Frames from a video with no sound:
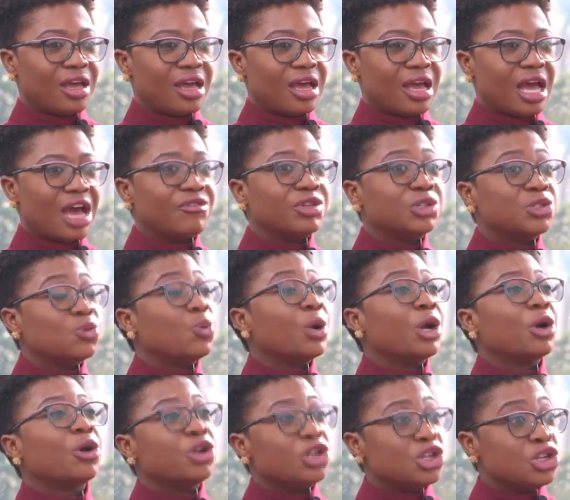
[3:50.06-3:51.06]
having to
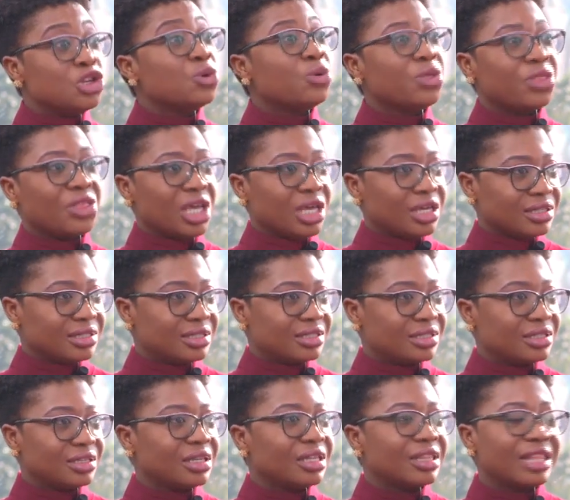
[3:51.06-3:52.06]
work on new
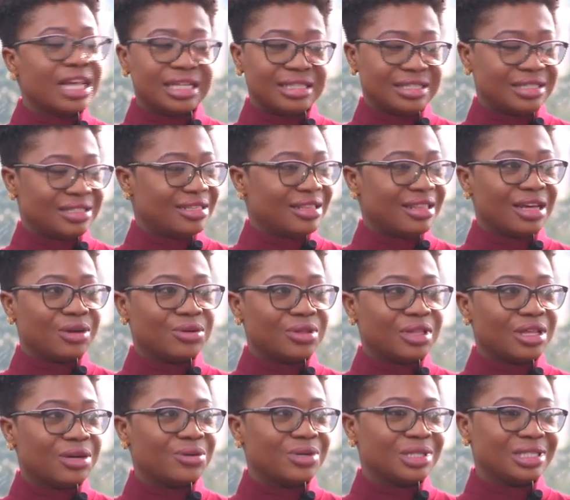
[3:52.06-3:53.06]
things. That's that,
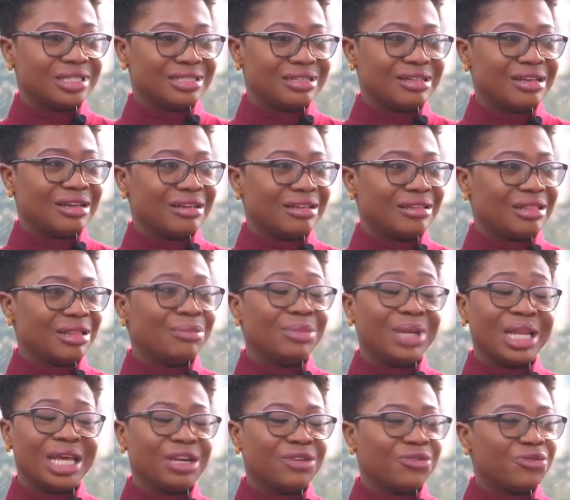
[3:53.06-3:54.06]
that was the, the
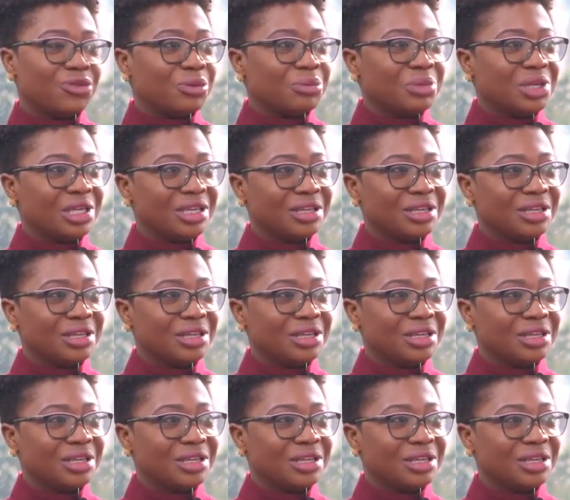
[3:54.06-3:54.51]
blend for me.